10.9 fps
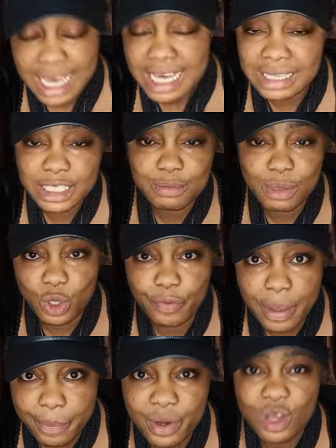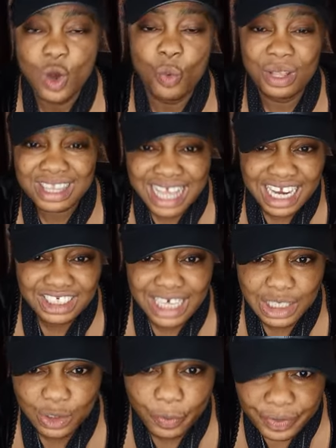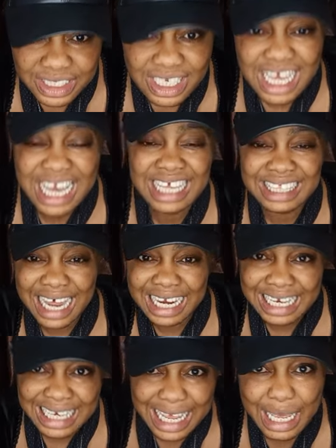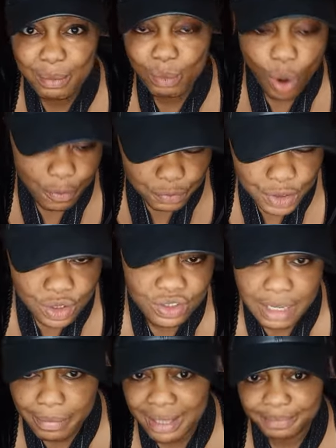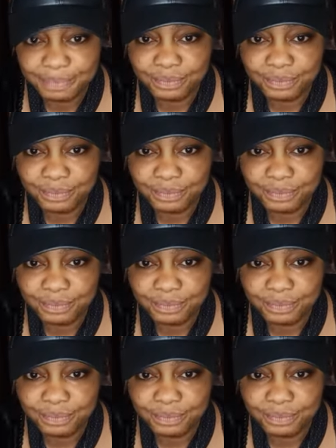in this month of April. We take charge of it in the name of Jesus. Amen.